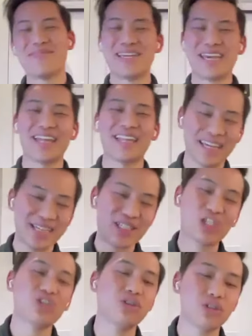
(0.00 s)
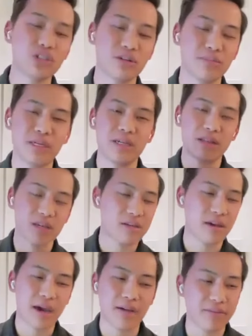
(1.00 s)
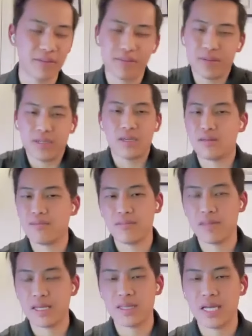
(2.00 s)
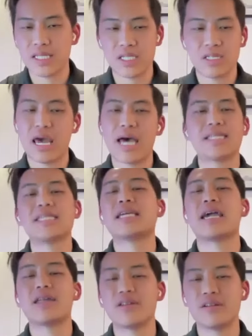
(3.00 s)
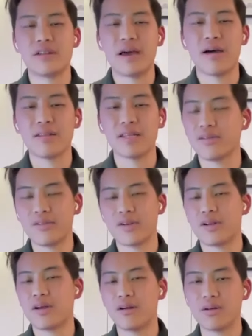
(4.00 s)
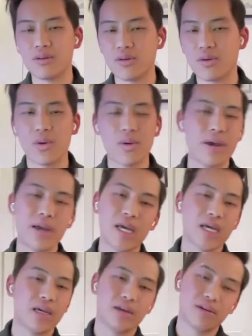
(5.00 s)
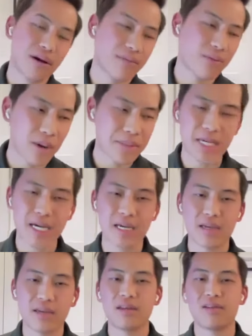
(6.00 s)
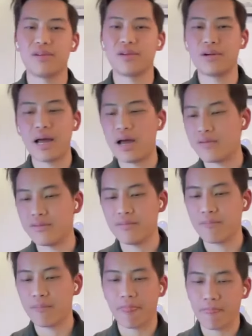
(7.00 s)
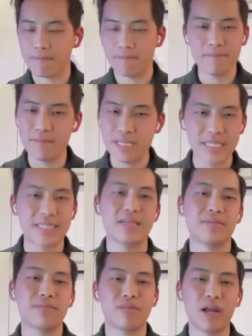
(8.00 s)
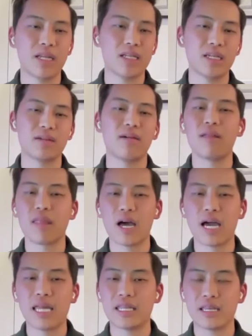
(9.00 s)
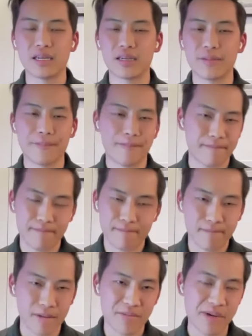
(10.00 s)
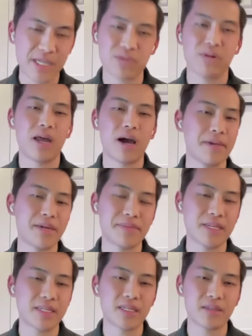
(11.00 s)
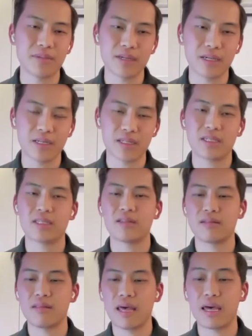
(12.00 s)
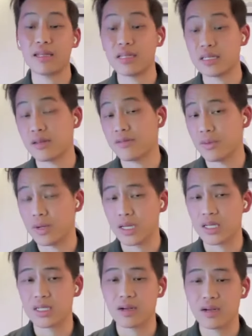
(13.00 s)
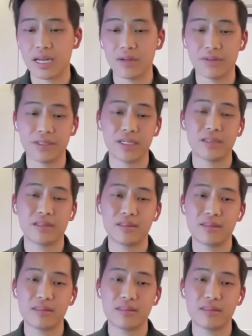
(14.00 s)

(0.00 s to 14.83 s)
But yeah, like it's huge to be like, you have to be like, that's at standard now. Like if you're not on Google, you don't have a website, if you don't have decent branding online, like you might as well not be in business, because at least if you want to get started, I don't think